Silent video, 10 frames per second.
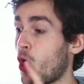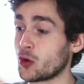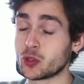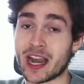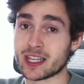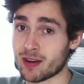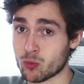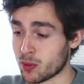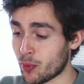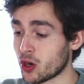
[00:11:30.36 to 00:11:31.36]
are you satisfied
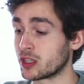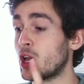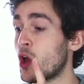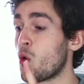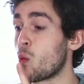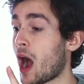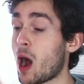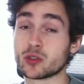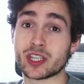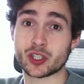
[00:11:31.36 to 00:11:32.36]
with the product?
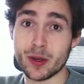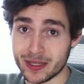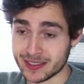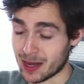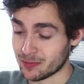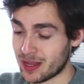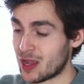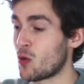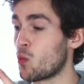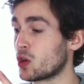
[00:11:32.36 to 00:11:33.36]
How was the shipping time?
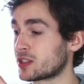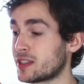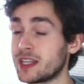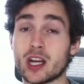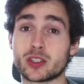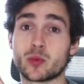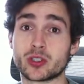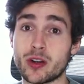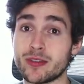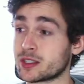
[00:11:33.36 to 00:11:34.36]
Was the customer
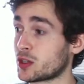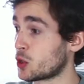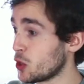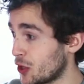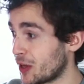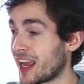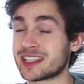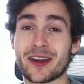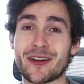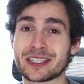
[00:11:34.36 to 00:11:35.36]
service good,
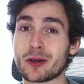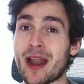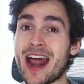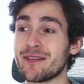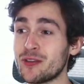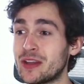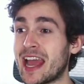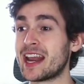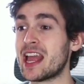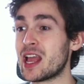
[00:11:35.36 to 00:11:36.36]
etc., etc. And if you
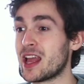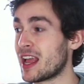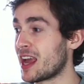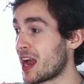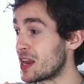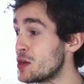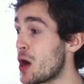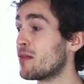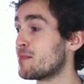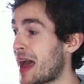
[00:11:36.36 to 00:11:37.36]
get uh,
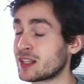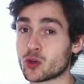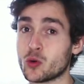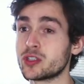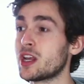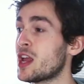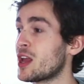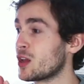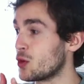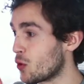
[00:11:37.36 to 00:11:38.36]
enough bad scores,
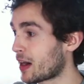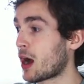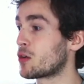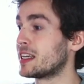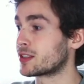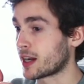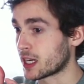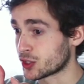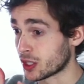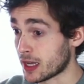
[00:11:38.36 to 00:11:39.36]
your account is gonna
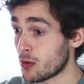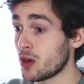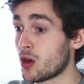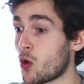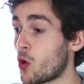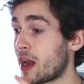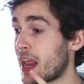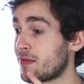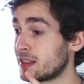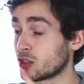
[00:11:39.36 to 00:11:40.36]
get shut down, or
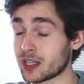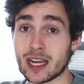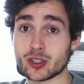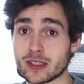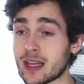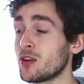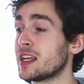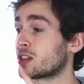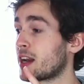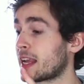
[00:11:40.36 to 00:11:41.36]
if it doesn't get shut down,
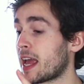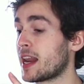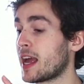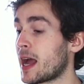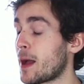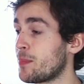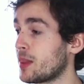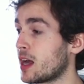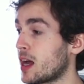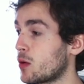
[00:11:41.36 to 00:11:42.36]
it's gonna get
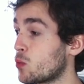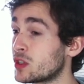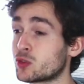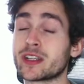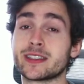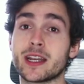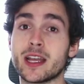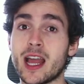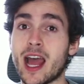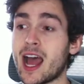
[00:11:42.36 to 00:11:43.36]
um, uh,
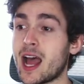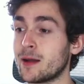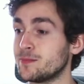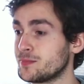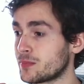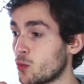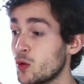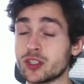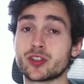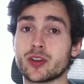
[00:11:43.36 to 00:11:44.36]
restricted um,
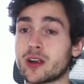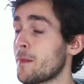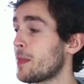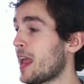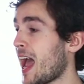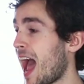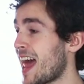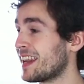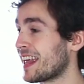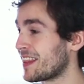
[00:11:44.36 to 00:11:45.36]
reach, okay?
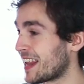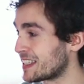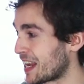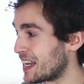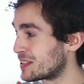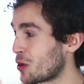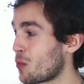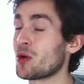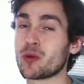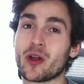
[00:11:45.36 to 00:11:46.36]
And it is
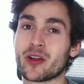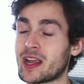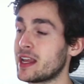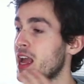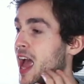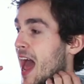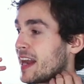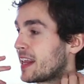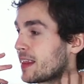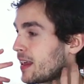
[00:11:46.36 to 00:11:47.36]
not what you want, okay?
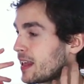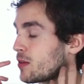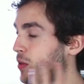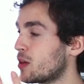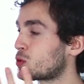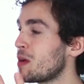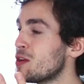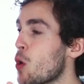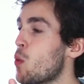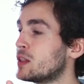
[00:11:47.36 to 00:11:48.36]
And it, it, there's really
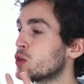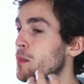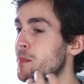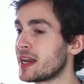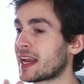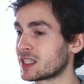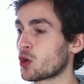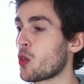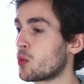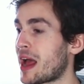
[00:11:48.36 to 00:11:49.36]
no way to compete
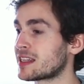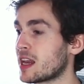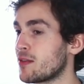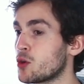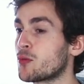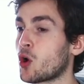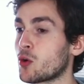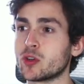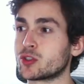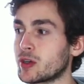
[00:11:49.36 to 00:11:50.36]
against other brands if you've
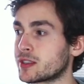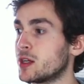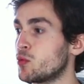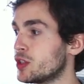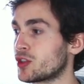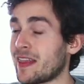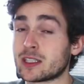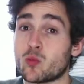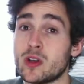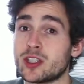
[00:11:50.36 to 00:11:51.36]
got restricted reach. And
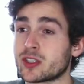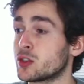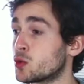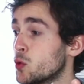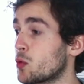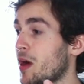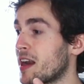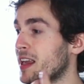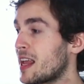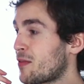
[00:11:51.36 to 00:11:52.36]
that's really just the truth,
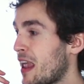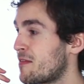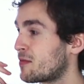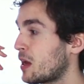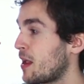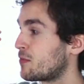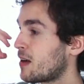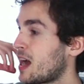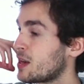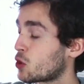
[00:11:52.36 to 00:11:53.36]
right? If, if, if
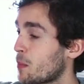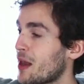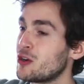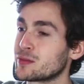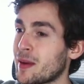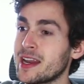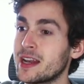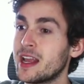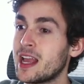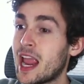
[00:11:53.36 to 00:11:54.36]
uh, your competitor is
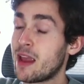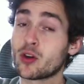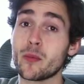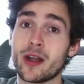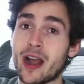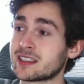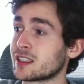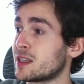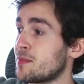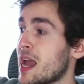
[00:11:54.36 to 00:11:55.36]
paying, if your competitor has
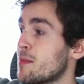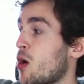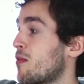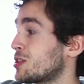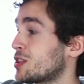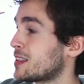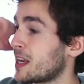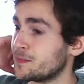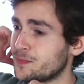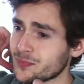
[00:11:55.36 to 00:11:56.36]
a CPM of, let's just
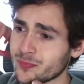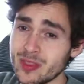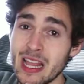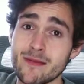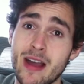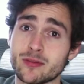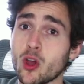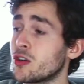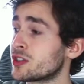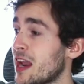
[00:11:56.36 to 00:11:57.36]
say,
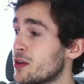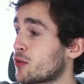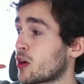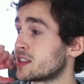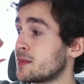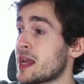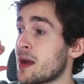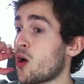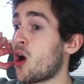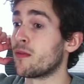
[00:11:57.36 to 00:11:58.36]
$5 and you've got a
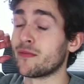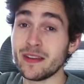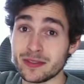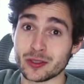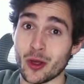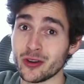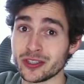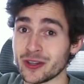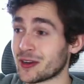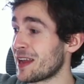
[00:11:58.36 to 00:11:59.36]
CPM of
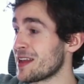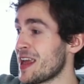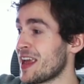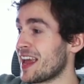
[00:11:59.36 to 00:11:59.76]
$15, okay?